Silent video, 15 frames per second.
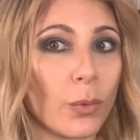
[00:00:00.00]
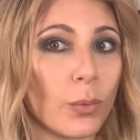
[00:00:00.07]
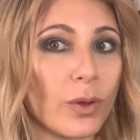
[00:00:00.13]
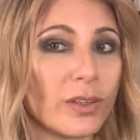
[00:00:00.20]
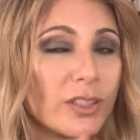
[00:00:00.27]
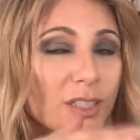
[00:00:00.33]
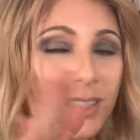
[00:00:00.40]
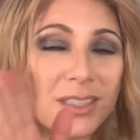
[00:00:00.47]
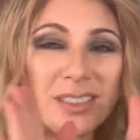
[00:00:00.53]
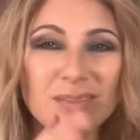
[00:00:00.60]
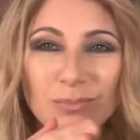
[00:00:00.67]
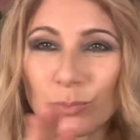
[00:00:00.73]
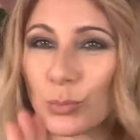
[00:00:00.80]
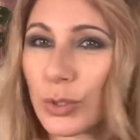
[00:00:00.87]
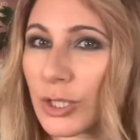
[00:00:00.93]
We're just
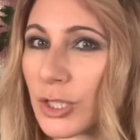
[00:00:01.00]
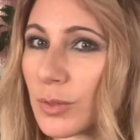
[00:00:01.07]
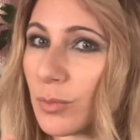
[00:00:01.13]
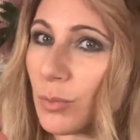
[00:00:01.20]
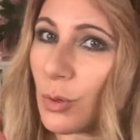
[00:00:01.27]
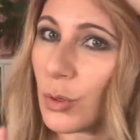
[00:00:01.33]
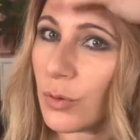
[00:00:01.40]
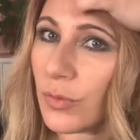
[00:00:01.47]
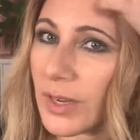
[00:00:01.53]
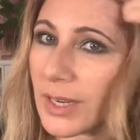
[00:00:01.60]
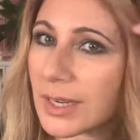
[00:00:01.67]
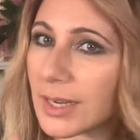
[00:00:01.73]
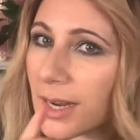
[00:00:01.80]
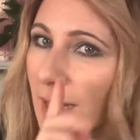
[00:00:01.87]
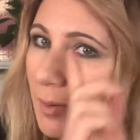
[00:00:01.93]
we're just moving
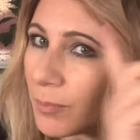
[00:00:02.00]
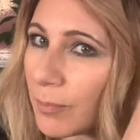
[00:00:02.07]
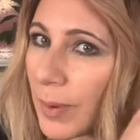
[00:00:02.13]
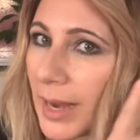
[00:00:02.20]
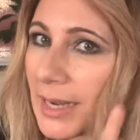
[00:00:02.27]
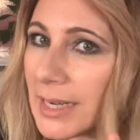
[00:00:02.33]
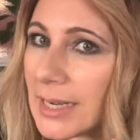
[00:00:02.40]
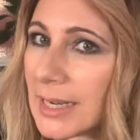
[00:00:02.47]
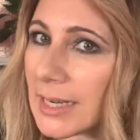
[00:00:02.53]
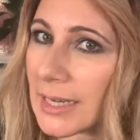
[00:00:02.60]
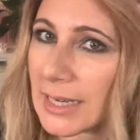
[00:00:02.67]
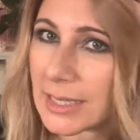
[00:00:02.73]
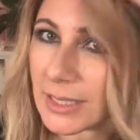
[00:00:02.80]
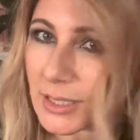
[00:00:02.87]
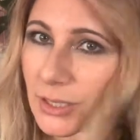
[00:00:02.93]
it and bending it
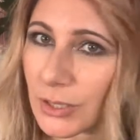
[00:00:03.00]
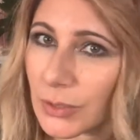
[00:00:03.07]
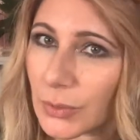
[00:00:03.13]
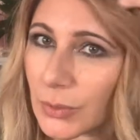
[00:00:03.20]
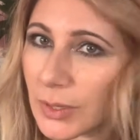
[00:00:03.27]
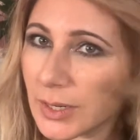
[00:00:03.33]
into